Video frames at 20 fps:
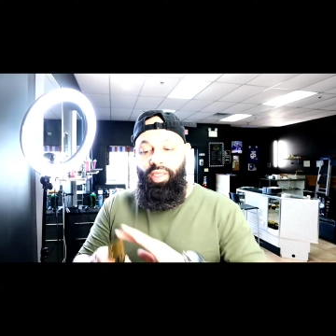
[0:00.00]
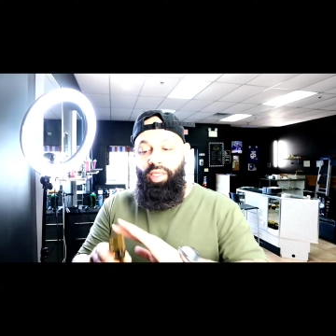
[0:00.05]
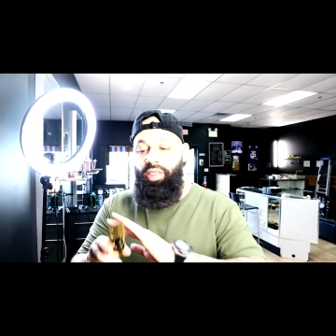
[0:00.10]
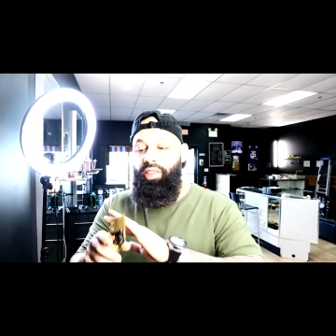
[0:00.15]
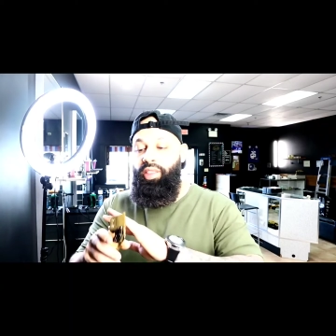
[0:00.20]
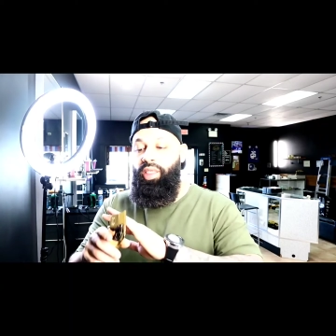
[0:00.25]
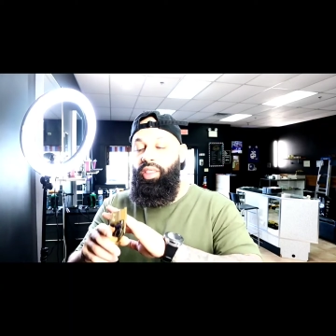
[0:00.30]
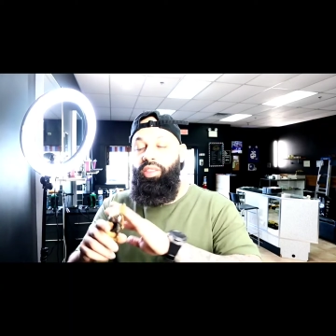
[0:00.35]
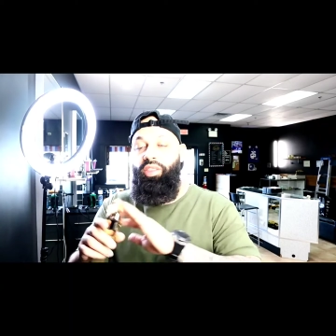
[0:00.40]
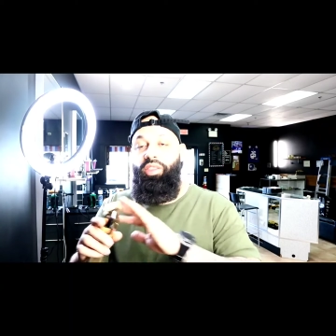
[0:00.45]
It
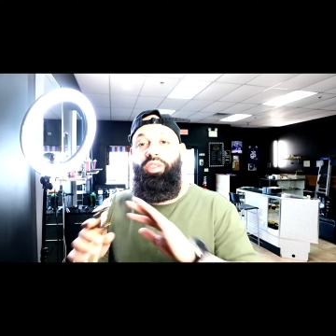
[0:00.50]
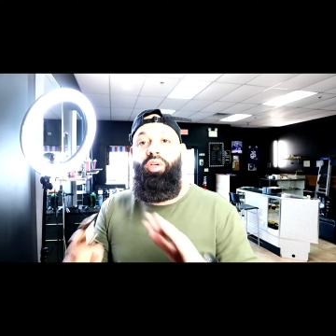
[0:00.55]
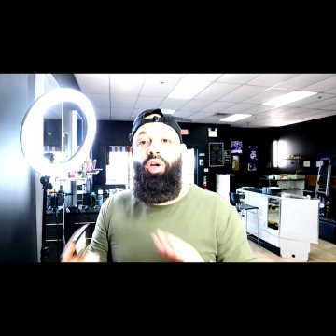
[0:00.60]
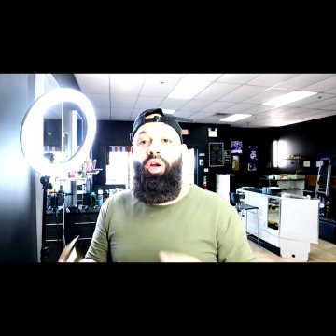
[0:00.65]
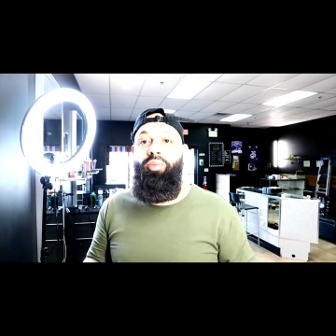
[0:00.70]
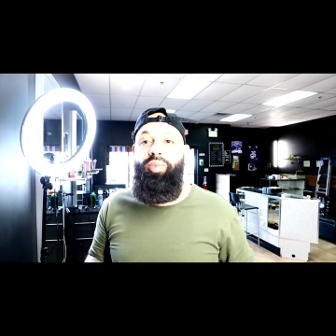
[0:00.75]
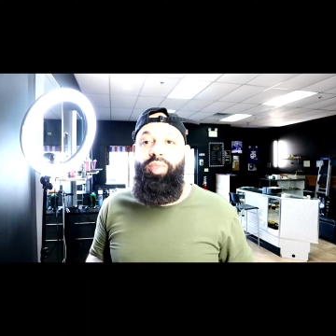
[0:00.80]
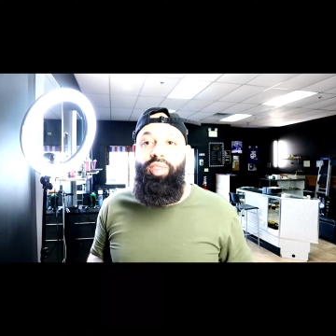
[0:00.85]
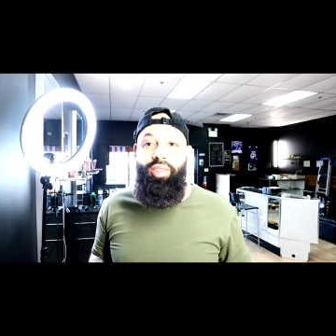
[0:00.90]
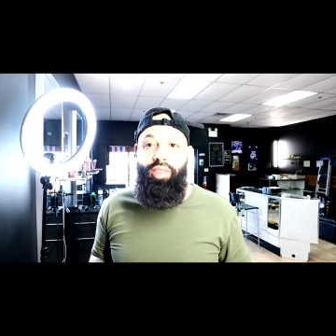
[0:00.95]
does
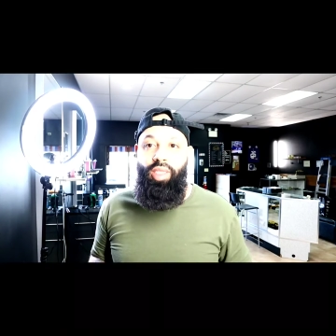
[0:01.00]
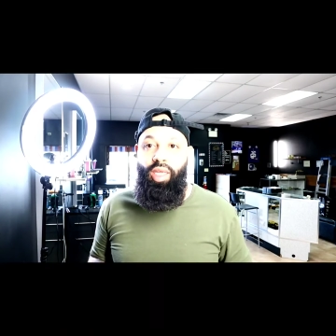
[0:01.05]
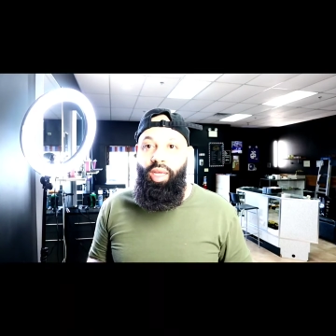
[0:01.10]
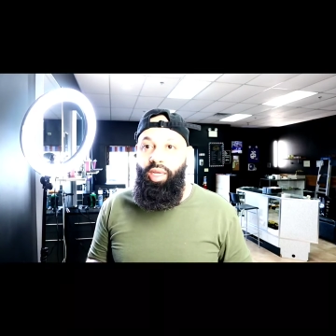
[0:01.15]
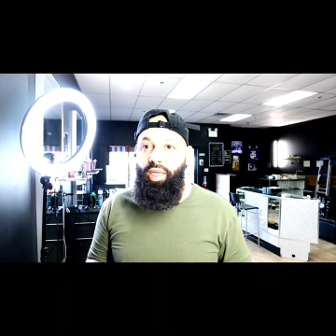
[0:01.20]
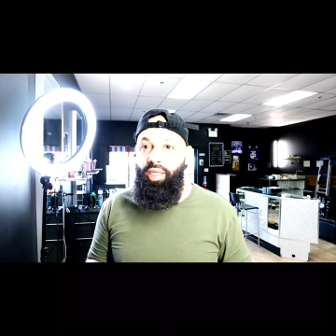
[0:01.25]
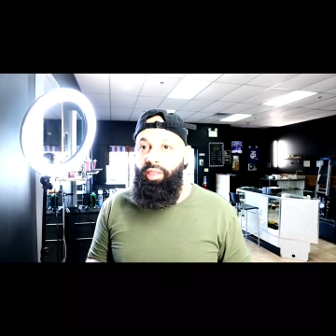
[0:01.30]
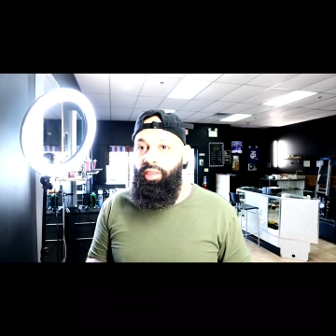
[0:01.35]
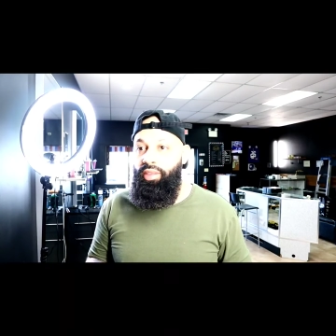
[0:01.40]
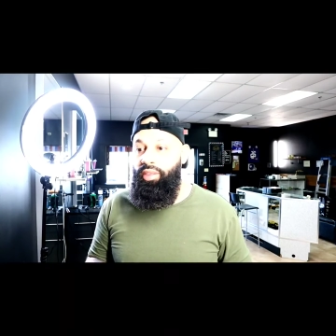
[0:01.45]
sharp
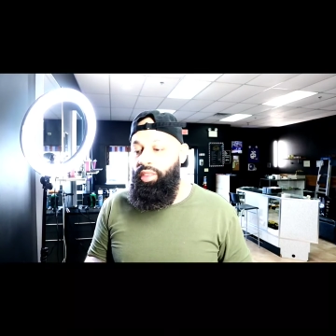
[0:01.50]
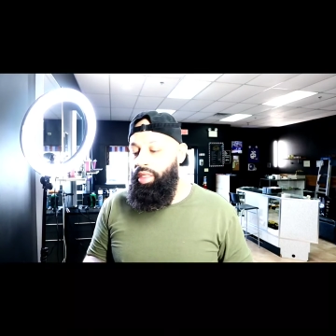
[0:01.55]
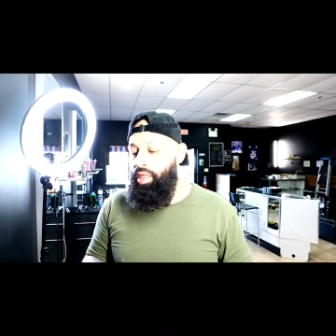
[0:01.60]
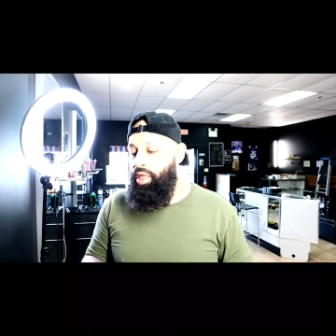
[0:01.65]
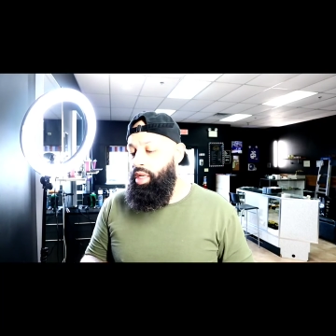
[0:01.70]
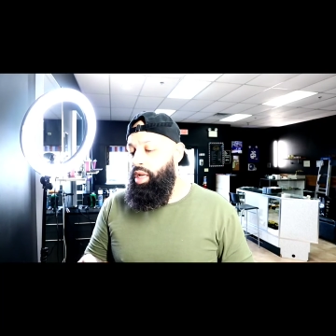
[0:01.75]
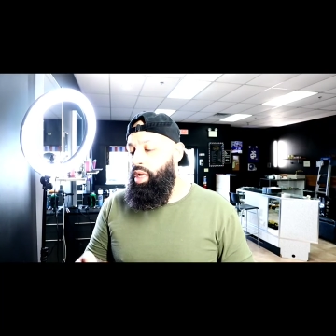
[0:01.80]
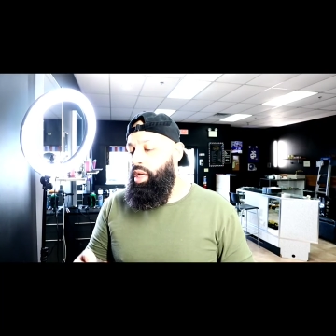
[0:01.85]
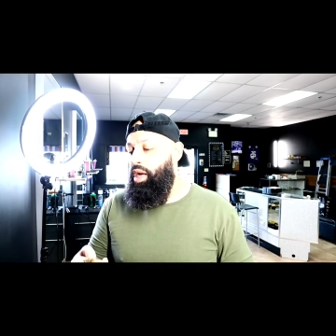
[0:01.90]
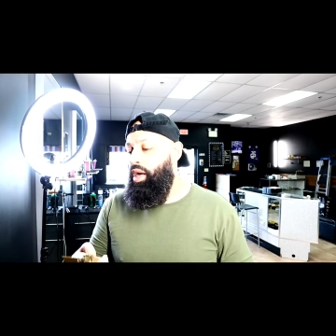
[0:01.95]
designs.
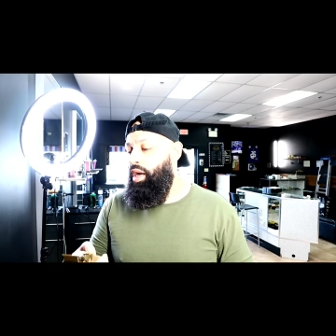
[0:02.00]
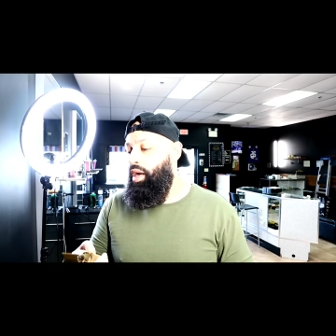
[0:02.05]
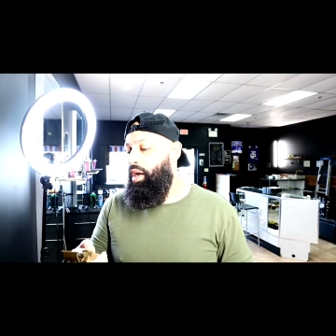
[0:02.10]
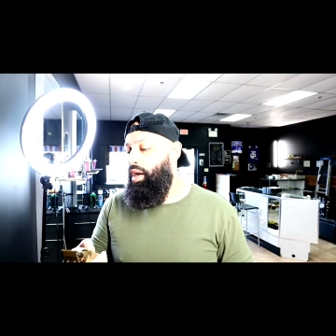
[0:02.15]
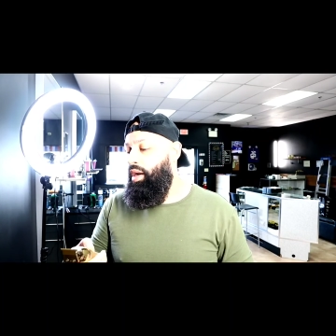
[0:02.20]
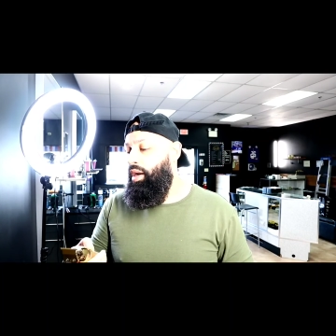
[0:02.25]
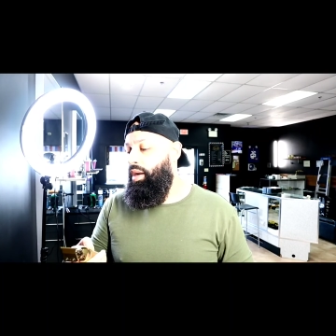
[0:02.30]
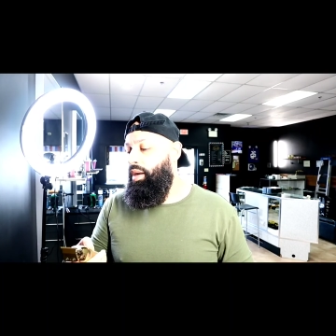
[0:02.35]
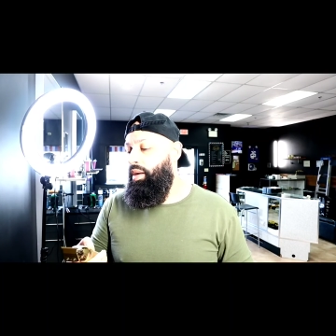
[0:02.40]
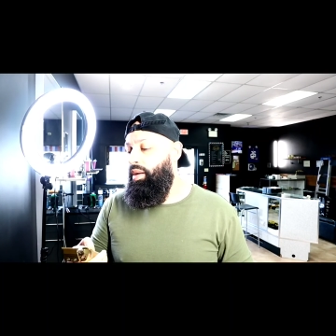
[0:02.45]

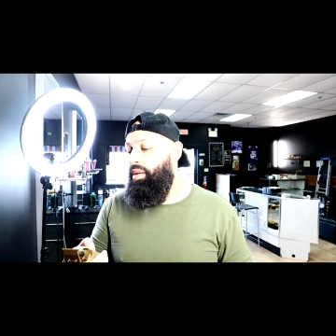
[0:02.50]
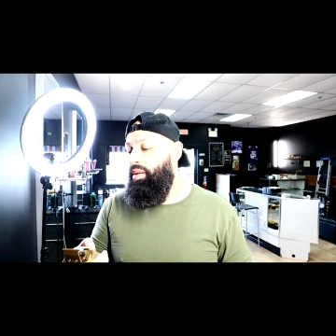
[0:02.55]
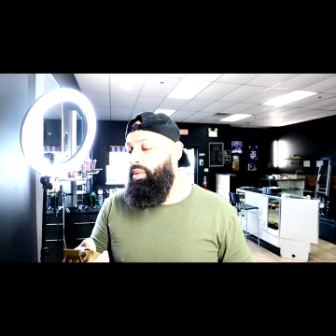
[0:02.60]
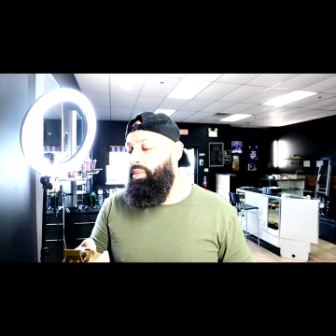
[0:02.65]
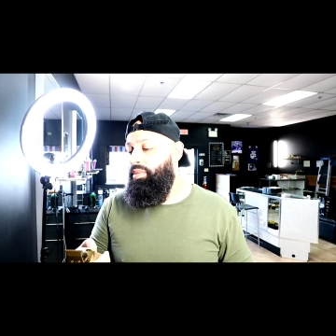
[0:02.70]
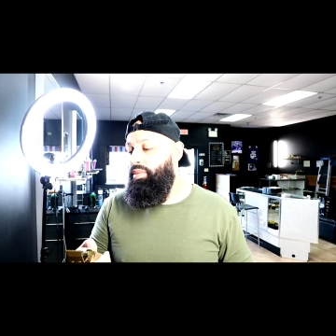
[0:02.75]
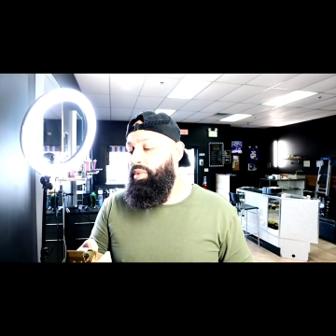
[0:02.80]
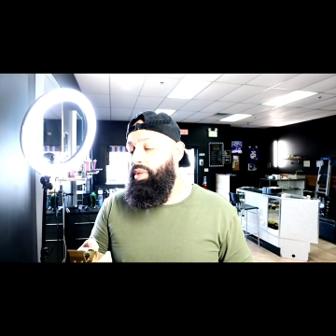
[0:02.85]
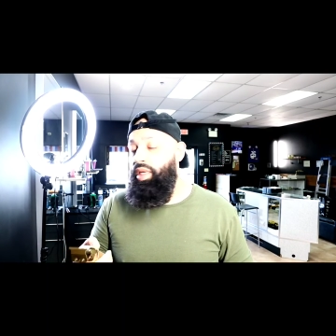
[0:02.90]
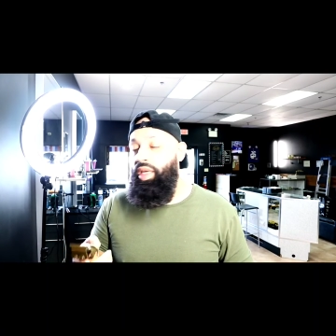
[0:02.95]

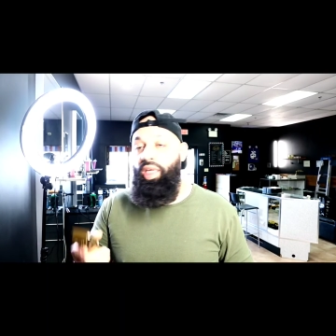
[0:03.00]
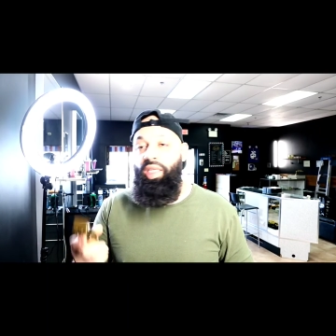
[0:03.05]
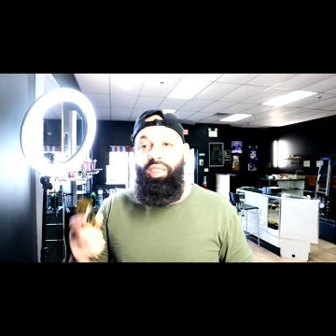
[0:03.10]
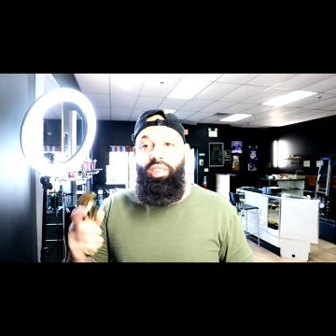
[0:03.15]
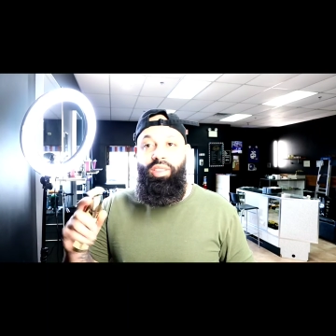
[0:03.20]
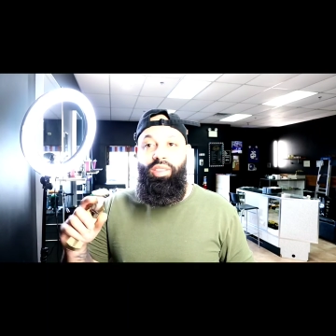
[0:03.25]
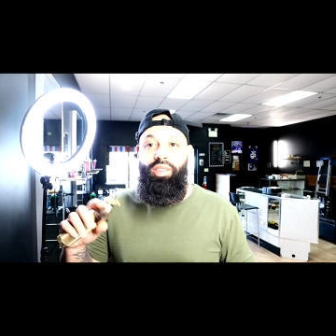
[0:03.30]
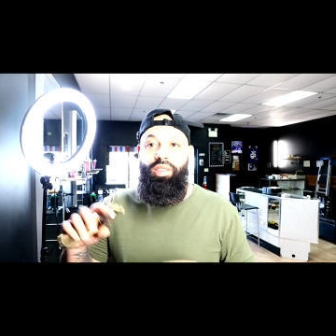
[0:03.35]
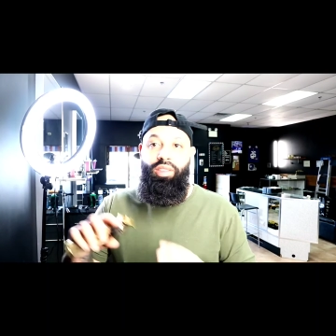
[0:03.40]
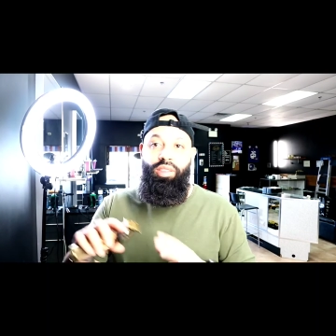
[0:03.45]

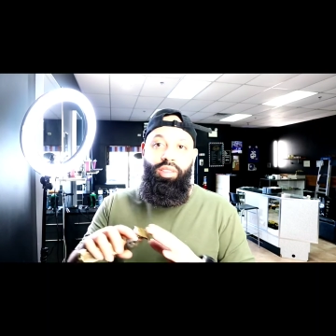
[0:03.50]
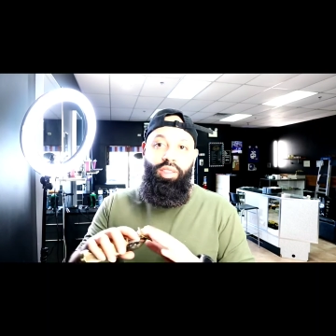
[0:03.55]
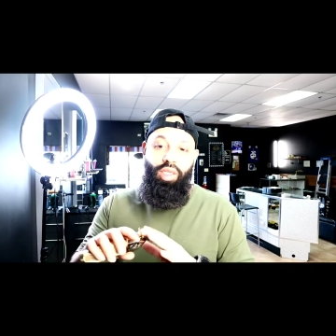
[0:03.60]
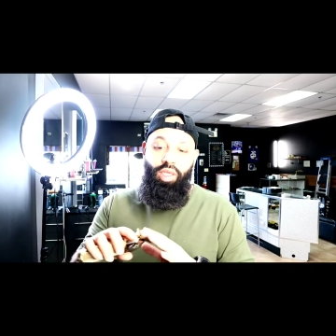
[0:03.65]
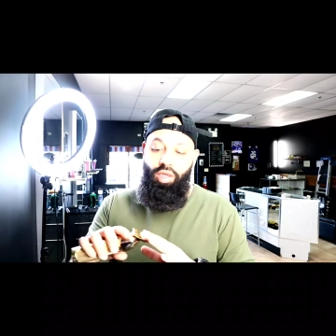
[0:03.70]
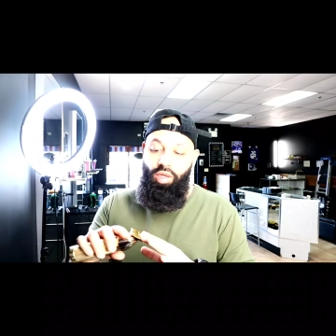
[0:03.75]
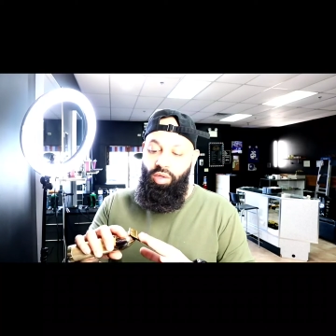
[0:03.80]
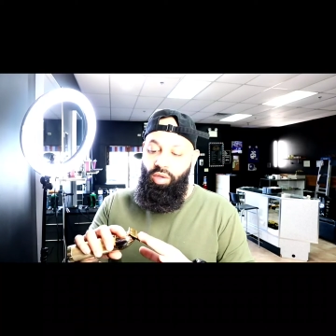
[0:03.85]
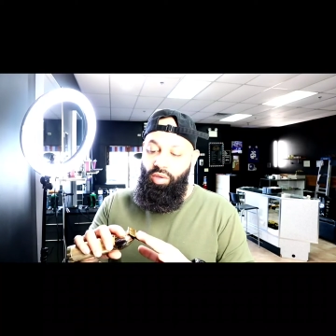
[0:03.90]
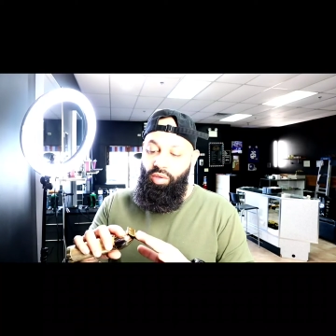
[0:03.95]
It's
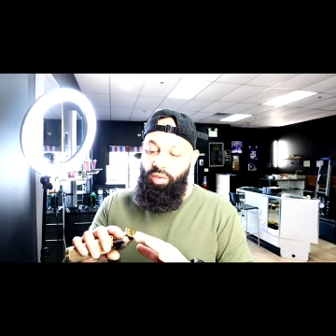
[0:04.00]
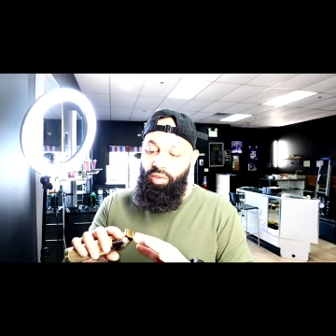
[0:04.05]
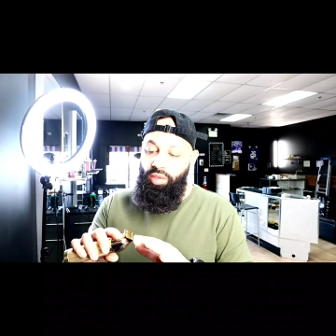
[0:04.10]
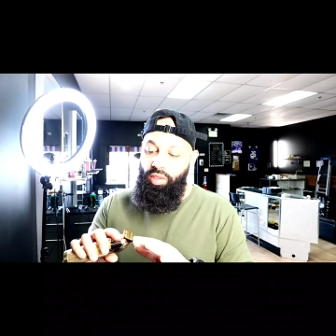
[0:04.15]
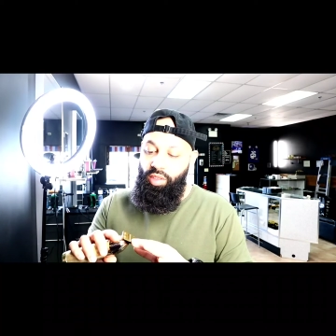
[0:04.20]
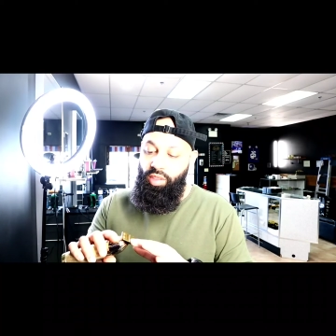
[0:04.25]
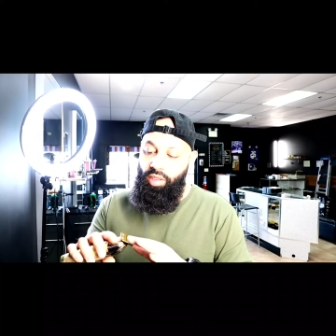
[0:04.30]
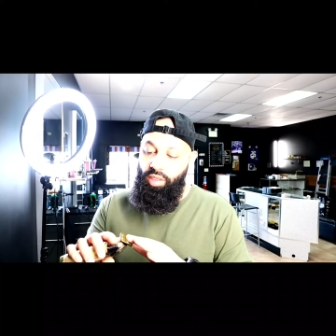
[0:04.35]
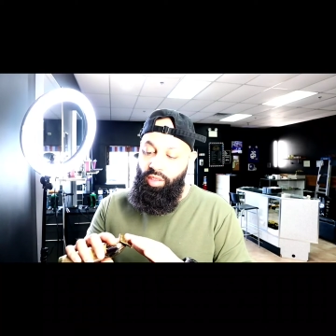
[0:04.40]
still